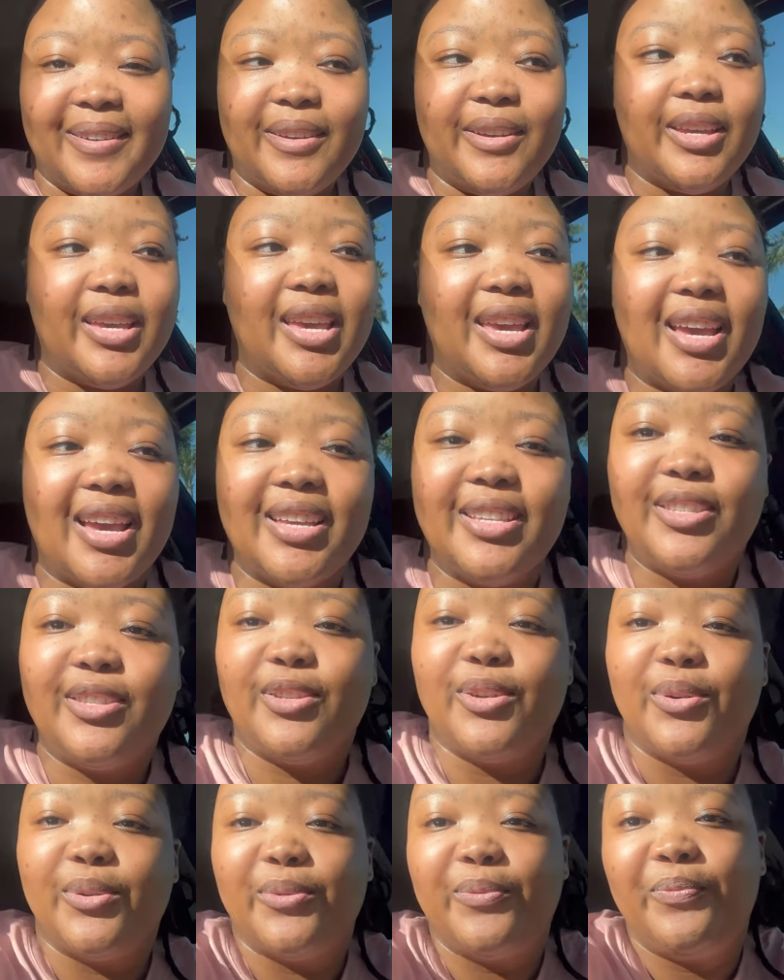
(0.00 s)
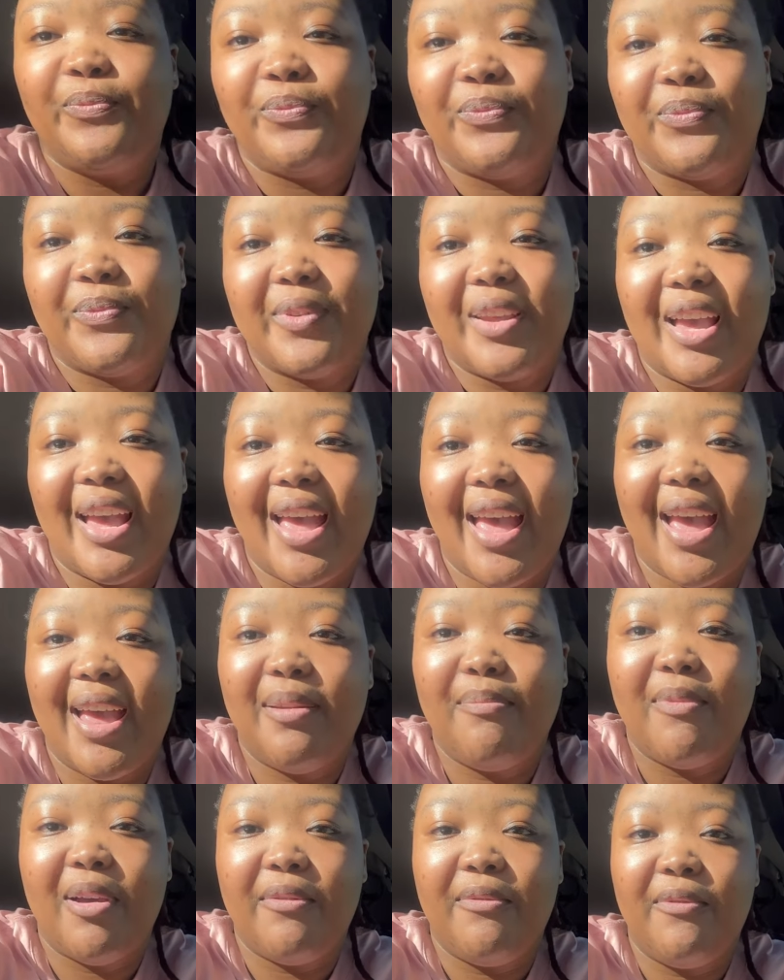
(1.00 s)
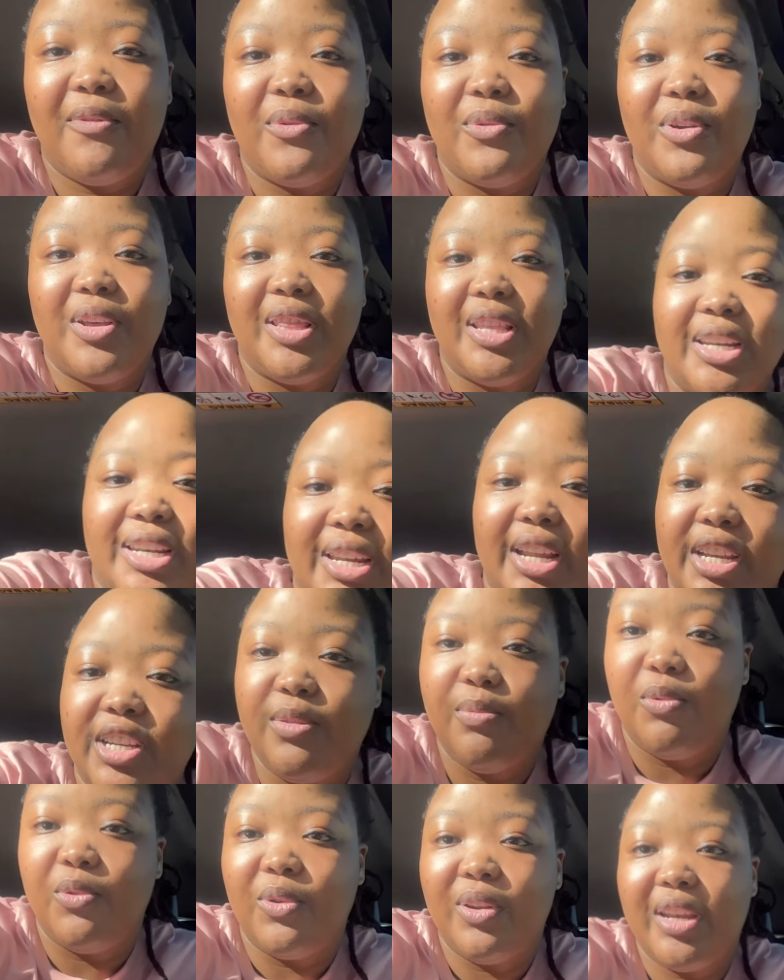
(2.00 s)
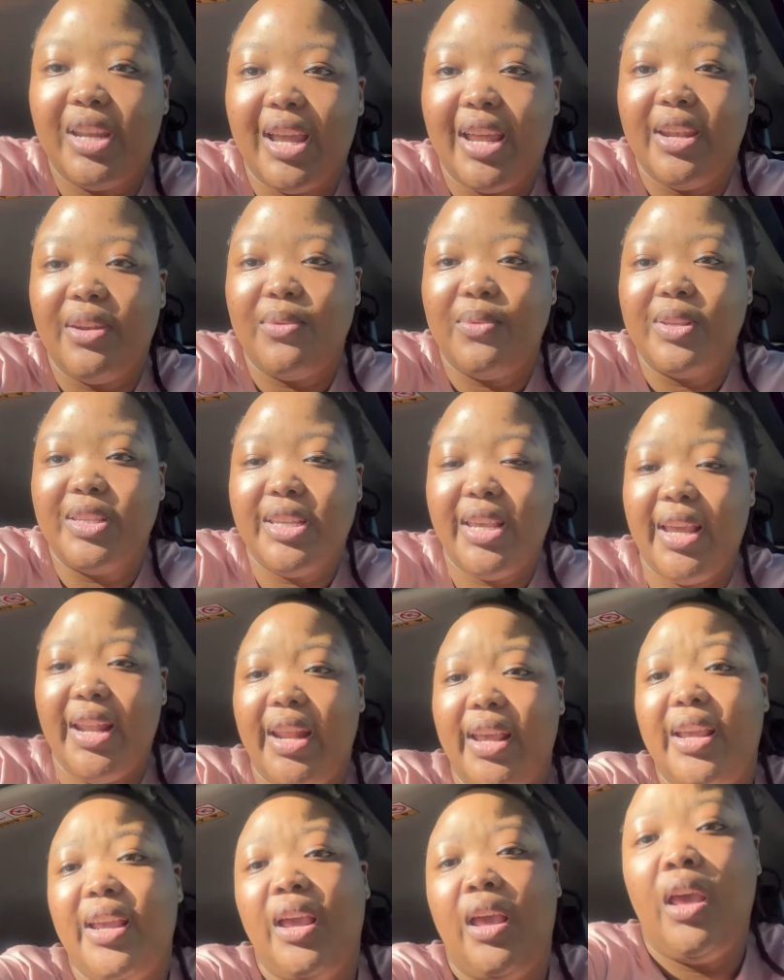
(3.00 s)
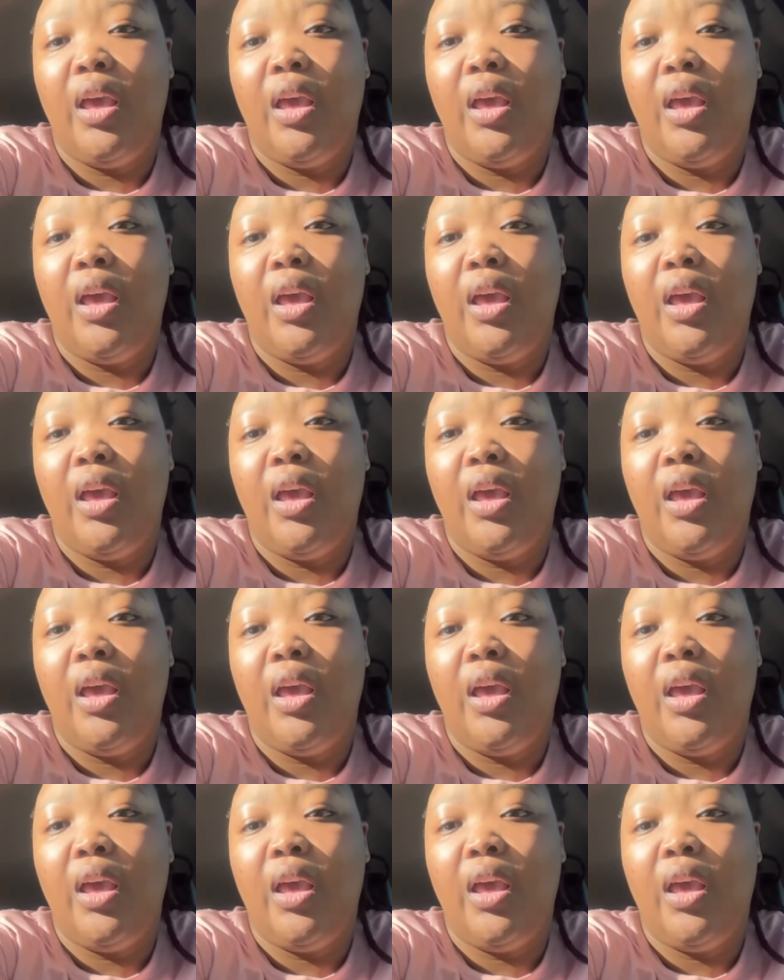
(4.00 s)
Okay guys, so I had my phone on the dashboard and it was getting